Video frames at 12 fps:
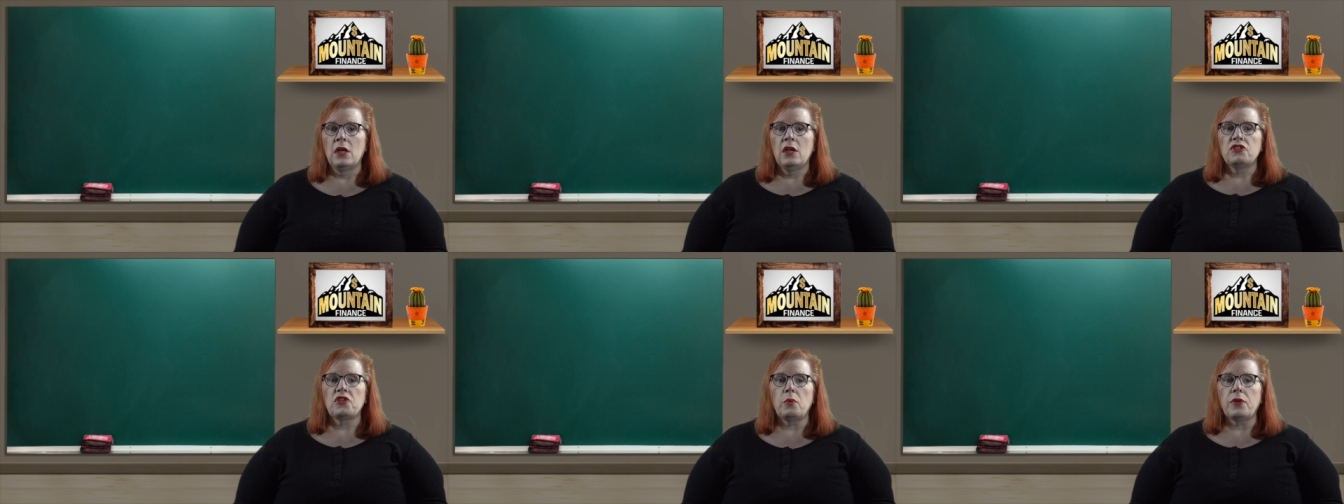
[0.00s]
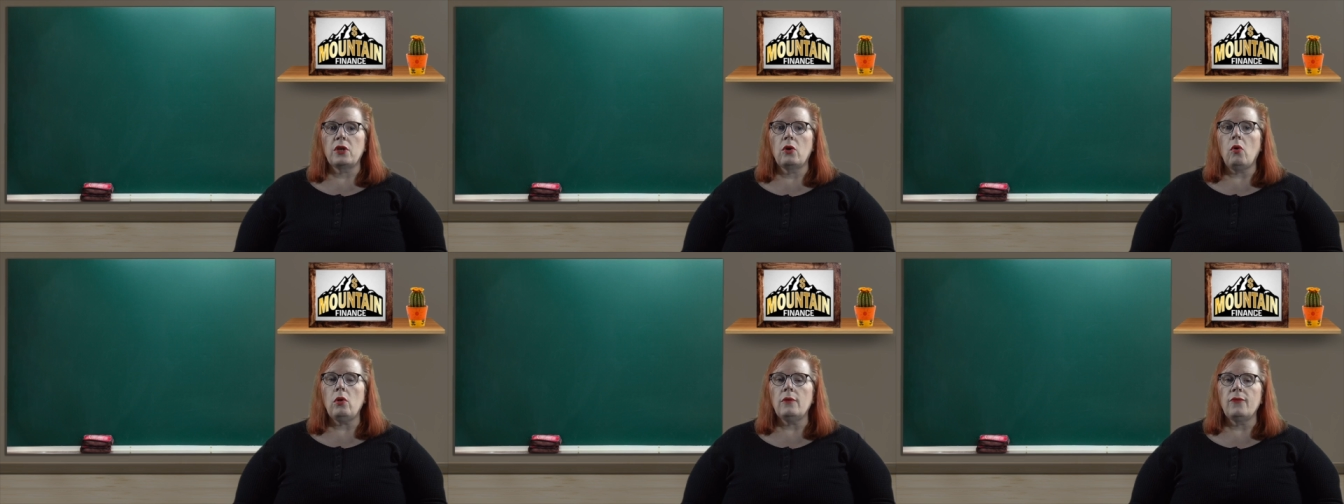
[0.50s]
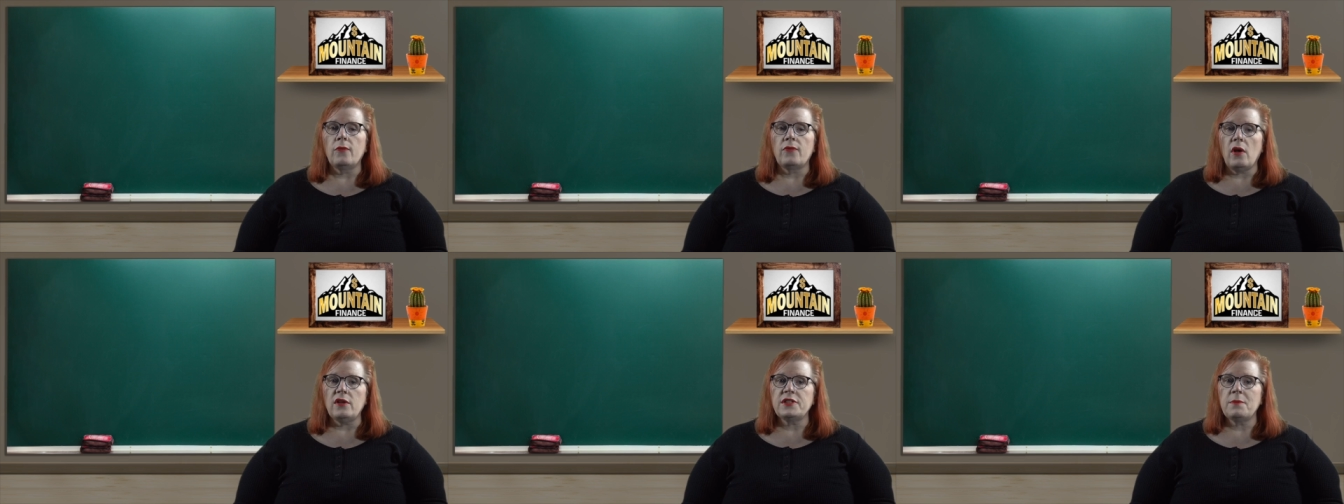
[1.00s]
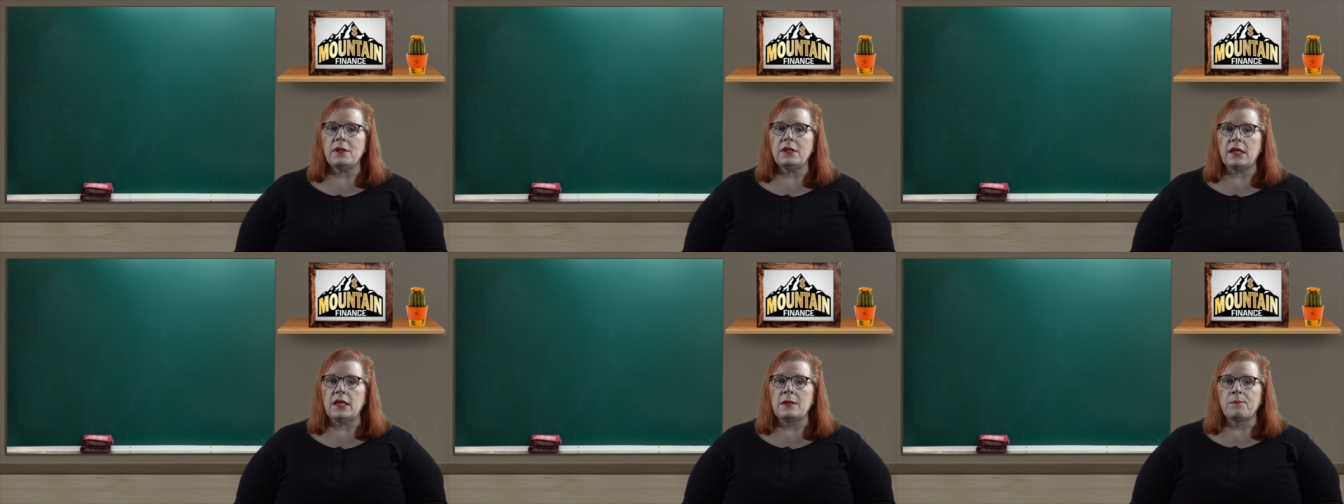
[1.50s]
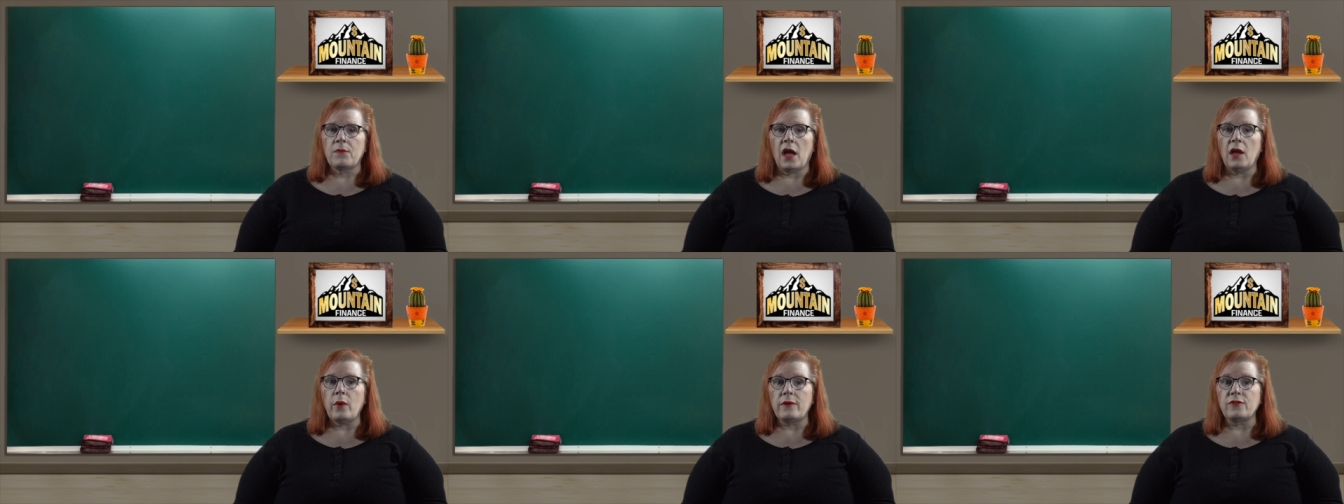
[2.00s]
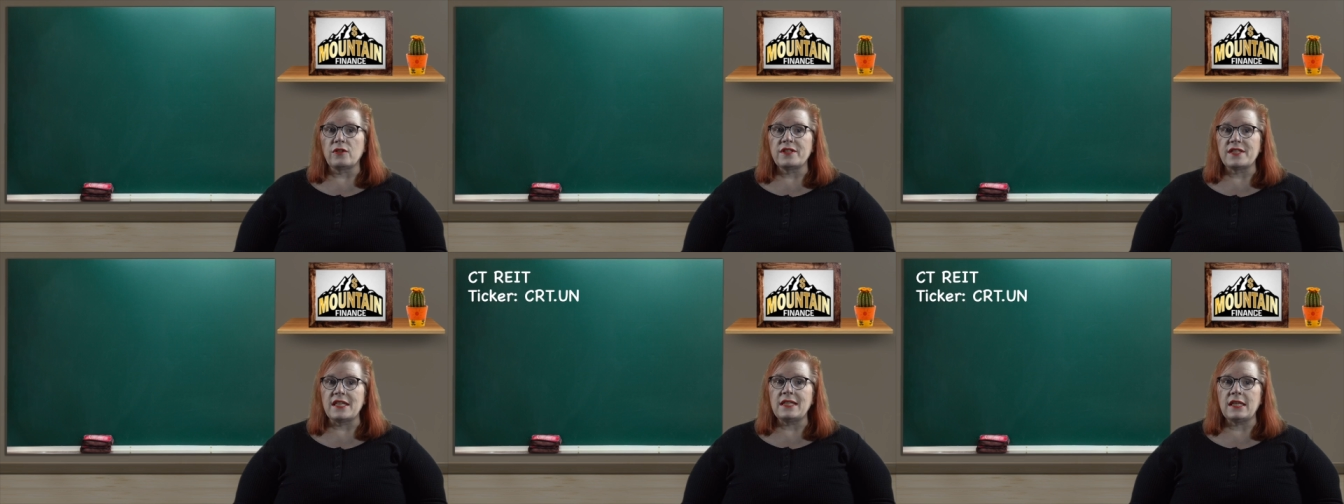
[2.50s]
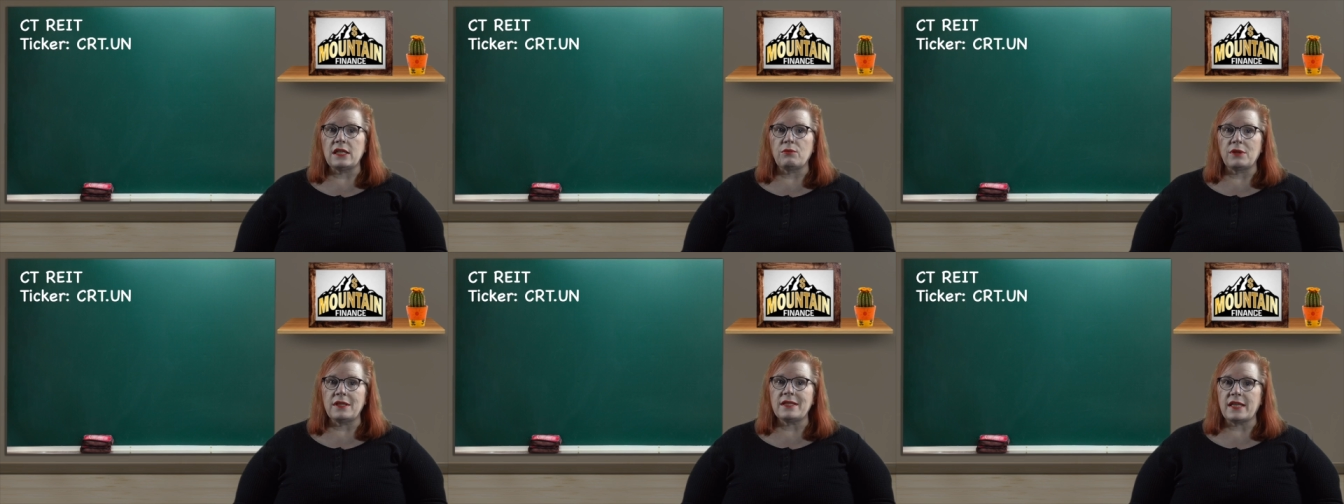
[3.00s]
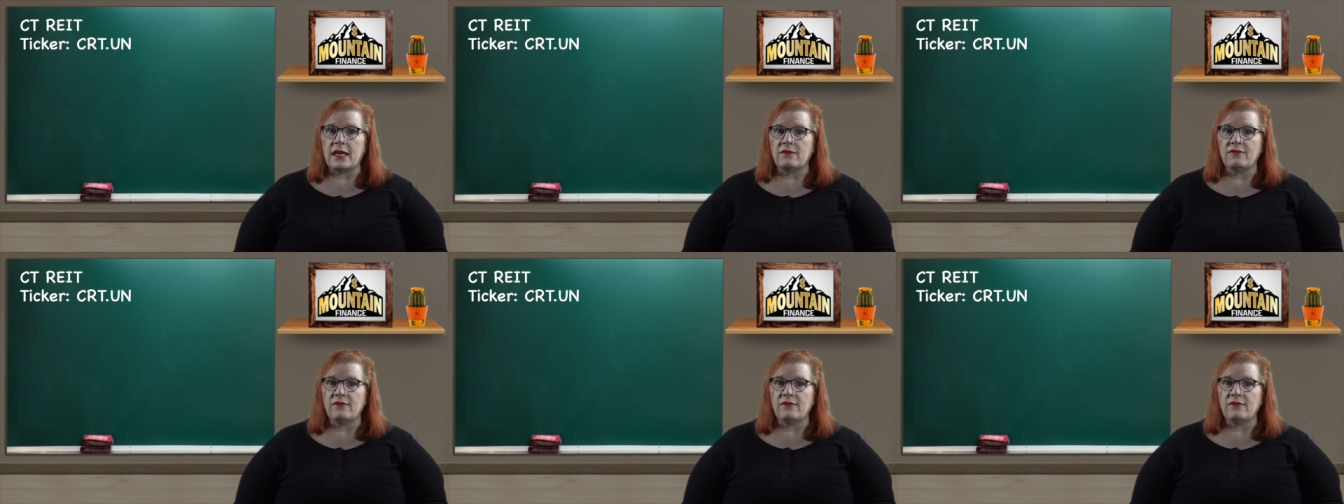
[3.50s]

So with a goal of overall stability, I went for CT Real Estate